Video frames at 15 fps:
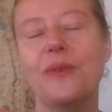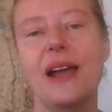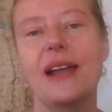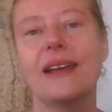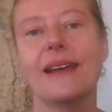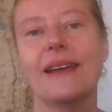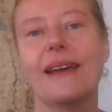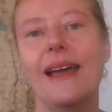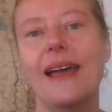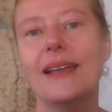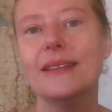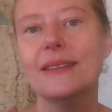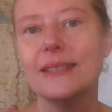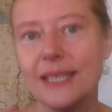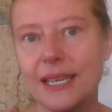writing
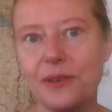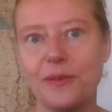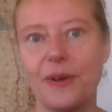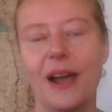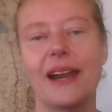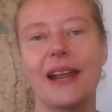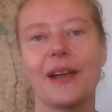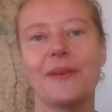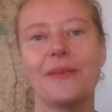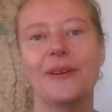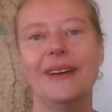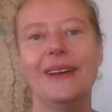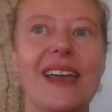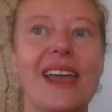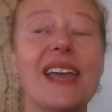and scene writing?
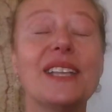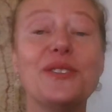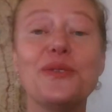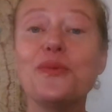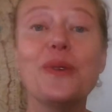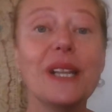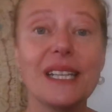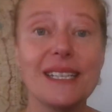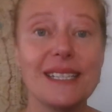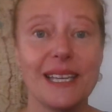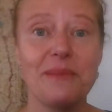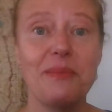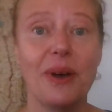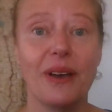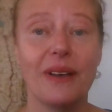It's really
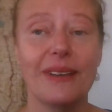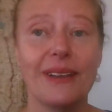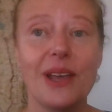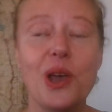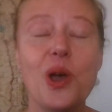simple.